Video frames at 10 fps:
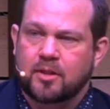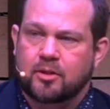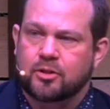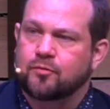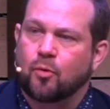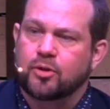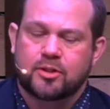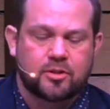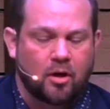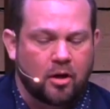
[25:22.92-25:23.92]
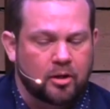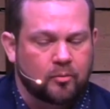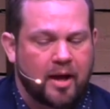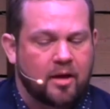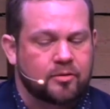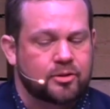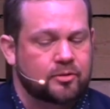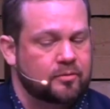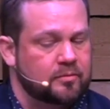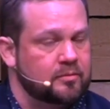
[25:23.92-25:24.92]
There's forces all around
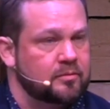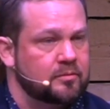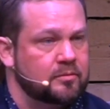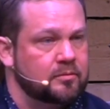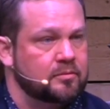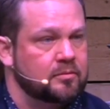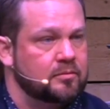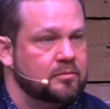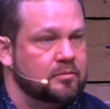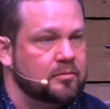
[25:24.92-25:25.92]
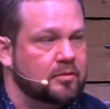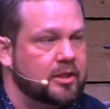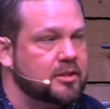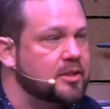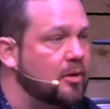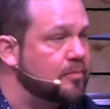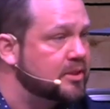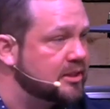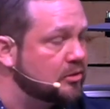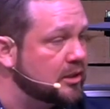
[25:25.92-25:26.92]
you, and some
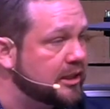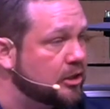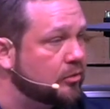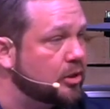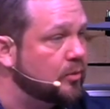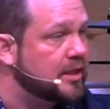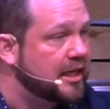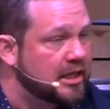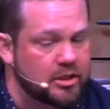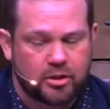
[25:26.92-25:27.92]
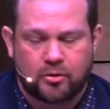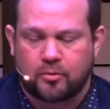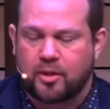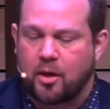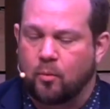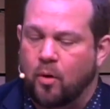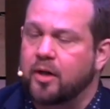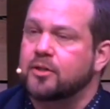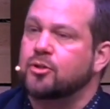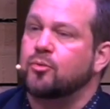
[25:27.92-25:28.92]
still lingering within you that
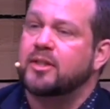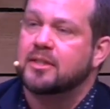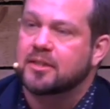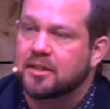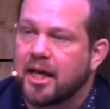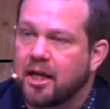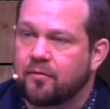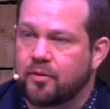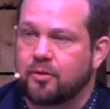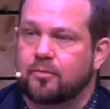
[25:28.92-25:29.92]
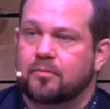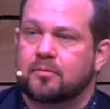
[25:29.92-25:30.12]
want to enslave you.